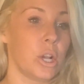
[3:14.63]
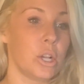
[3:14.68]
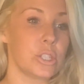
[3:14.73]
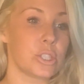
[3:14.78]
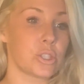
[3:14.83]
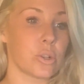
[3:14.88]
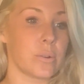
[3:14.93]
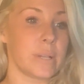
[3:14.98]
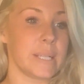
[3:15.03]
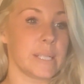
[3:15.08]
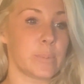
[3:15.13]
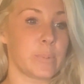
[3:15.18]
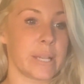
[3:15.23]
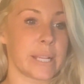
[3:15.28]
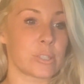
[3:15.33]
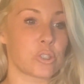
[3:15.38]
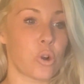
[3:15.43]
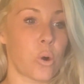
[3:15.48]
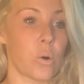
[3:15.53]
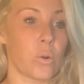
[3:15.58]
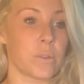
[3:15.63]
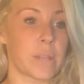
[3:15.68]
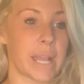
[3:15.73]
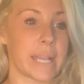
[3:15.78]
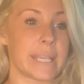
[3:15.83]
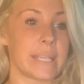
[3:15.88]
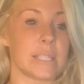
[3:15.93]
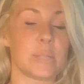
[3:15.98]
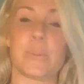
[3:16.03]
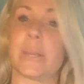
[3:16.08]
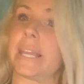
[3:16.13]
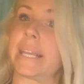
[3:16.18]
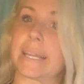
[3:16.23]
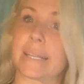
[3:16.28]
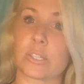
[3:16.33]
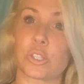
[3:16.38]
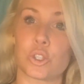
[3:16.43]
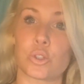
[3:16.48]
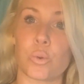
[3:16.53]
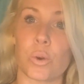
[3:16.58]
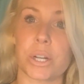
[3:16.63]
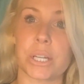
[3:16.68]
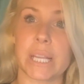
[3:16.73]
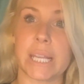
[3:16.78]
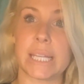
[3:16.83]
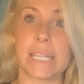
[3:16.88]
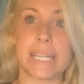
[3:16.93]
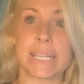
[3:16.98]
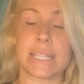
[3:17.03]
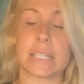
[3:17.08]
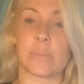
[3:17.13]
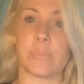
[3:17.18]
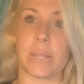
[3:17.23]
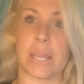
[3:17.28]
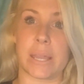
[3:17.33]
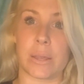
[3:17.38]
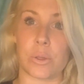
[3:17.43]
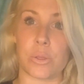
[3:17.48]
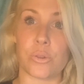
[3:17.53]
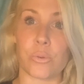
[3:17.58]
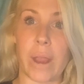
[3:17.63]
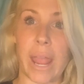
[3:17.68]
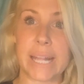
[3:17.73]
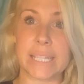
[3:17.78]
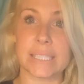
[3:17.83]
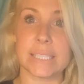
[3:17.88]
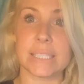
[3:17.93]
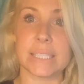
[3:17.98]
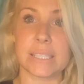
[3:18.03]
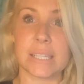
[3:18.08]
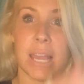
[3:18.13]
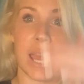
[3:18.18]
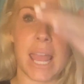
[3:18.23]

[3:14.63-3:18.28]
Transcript: So he's being told that he's being extorted, he's being threatened,